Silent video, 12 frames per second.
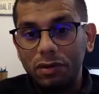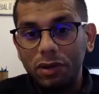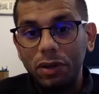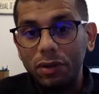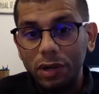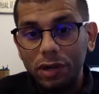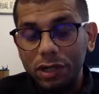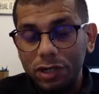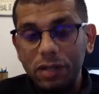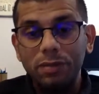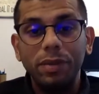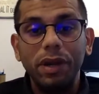
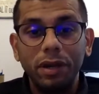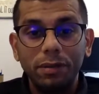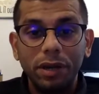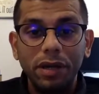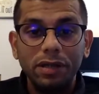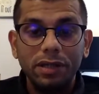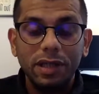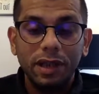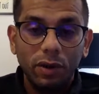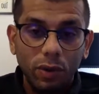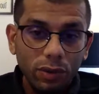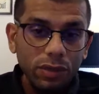theoretician brings
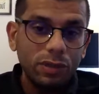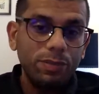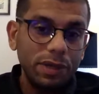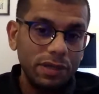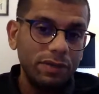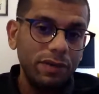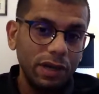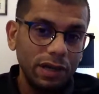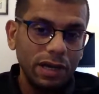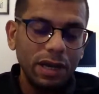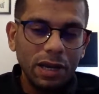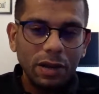their own specific